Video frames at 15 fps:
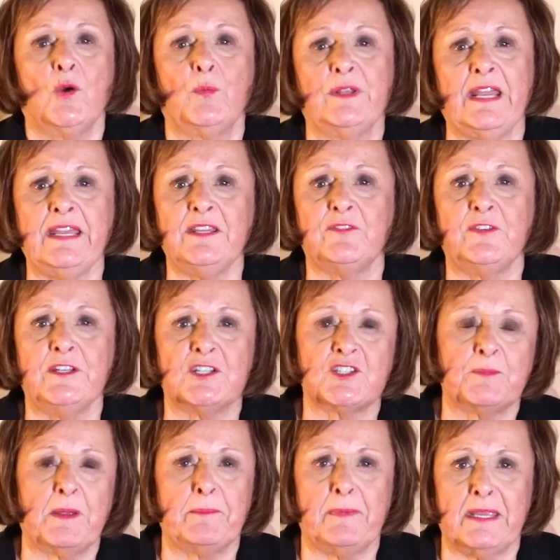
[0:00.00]
When I had
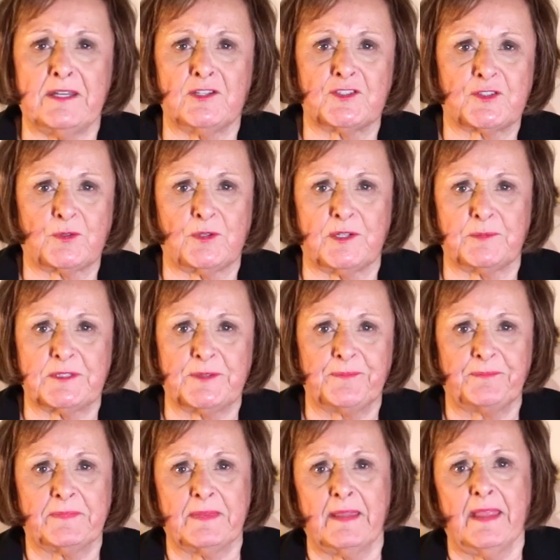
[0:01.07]
finished my manuscript,
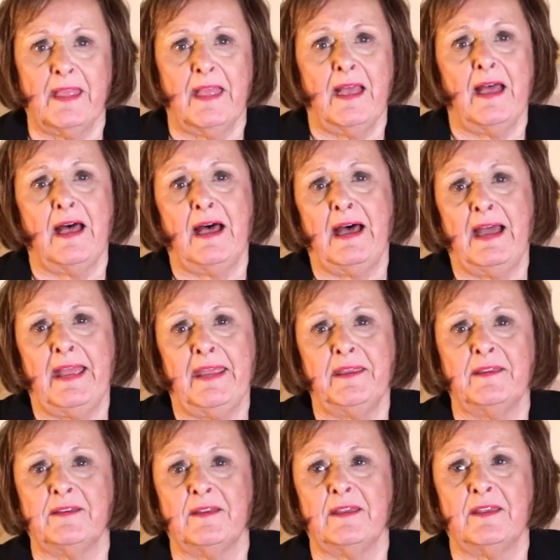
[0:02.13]

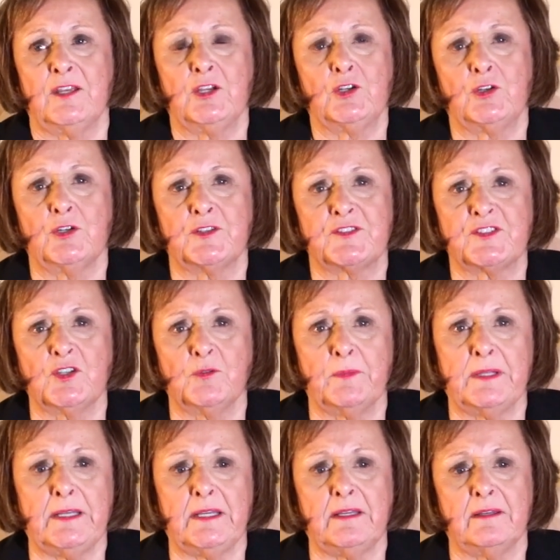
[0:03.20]
I had heard so
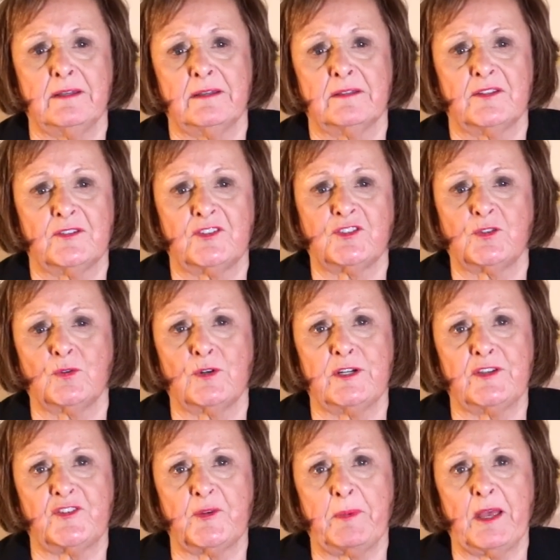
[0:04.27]
many
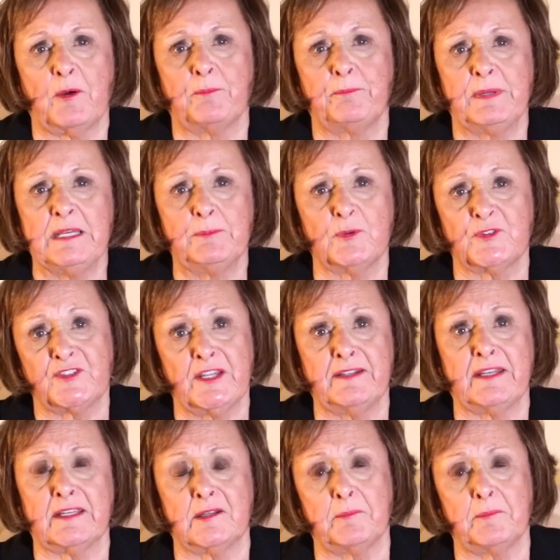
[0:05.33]
stories about people sending